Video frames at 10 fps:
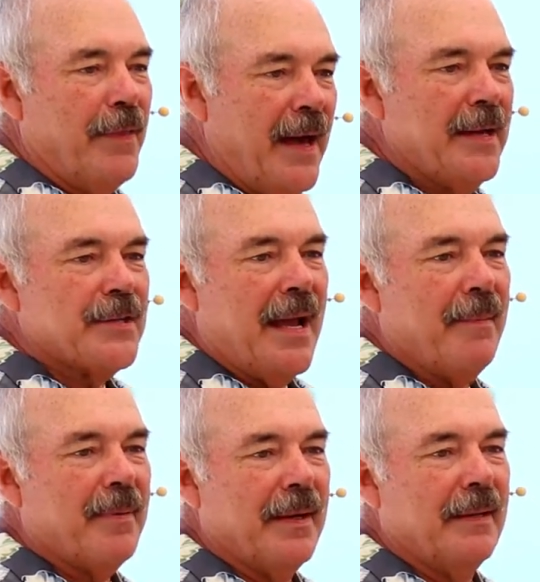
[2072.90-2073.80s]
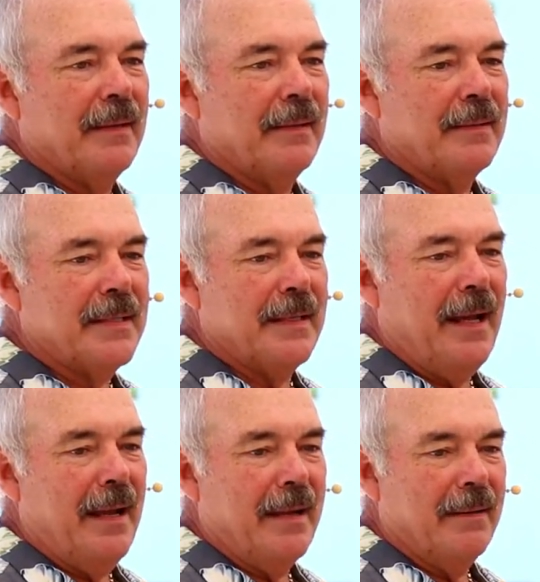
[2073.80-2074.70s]
that is happening
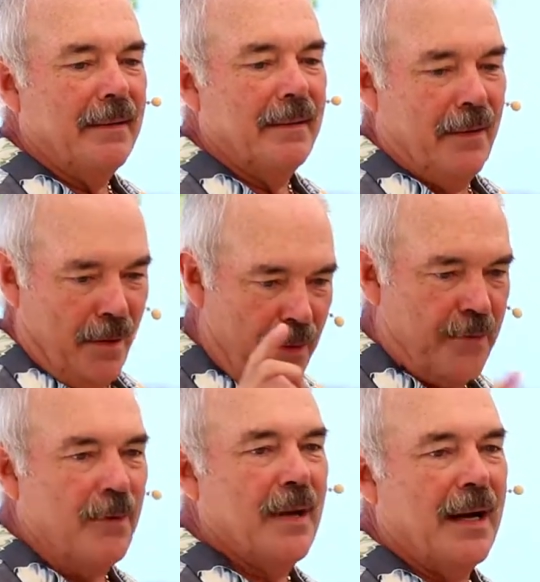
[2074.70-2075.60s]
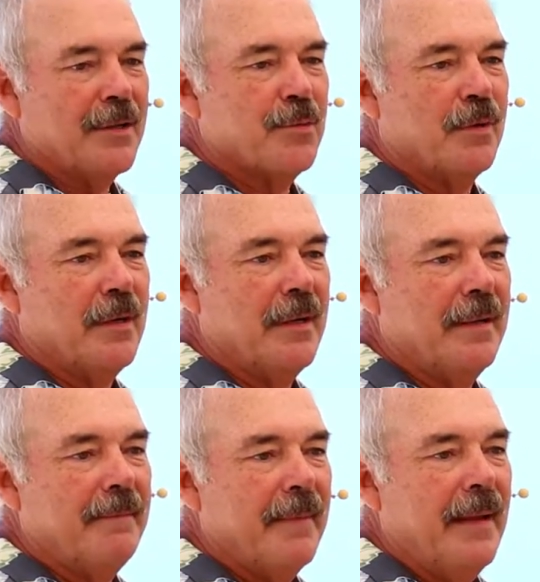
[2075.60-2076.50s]
today through God's word
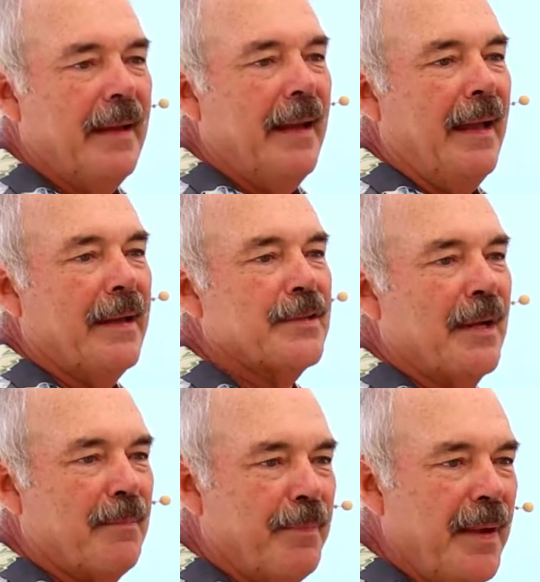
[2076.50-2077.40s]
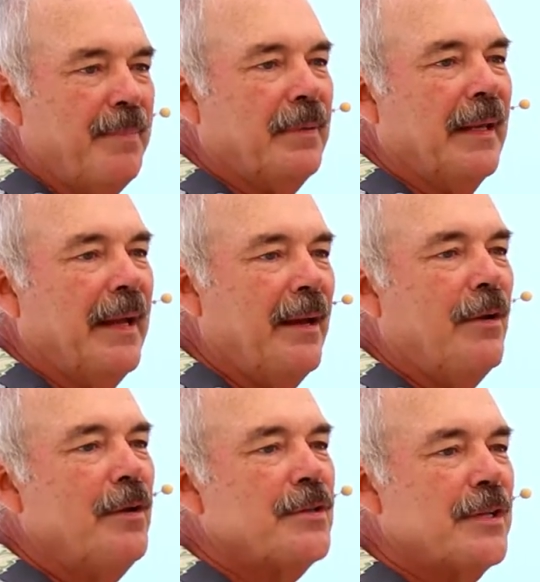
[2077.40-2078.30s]
is that people
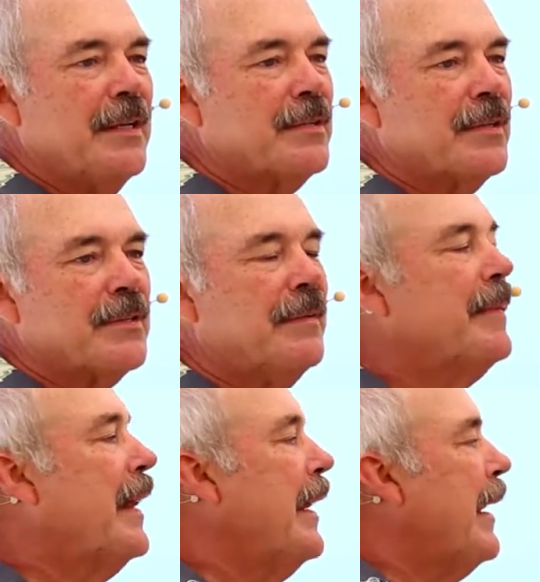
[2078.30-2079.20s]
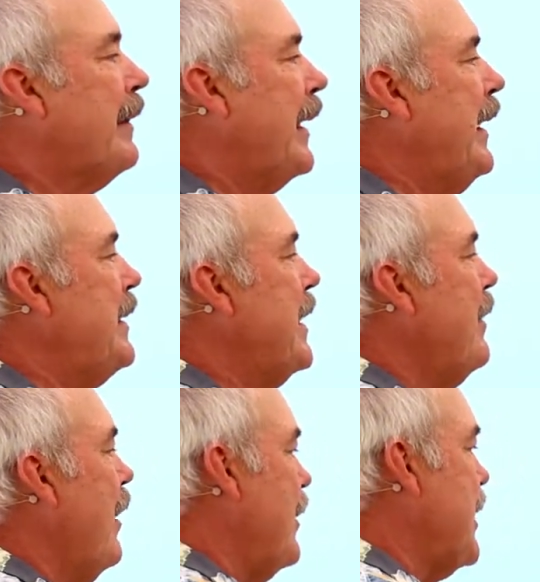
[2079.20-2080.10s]
hear Jesus. They need to
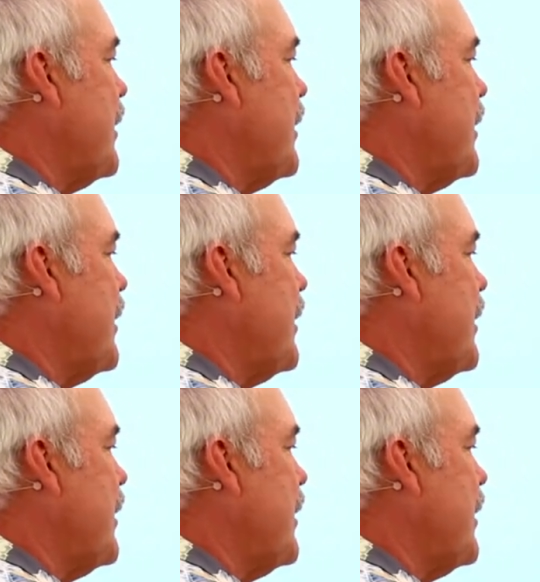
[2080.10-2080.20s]
hear our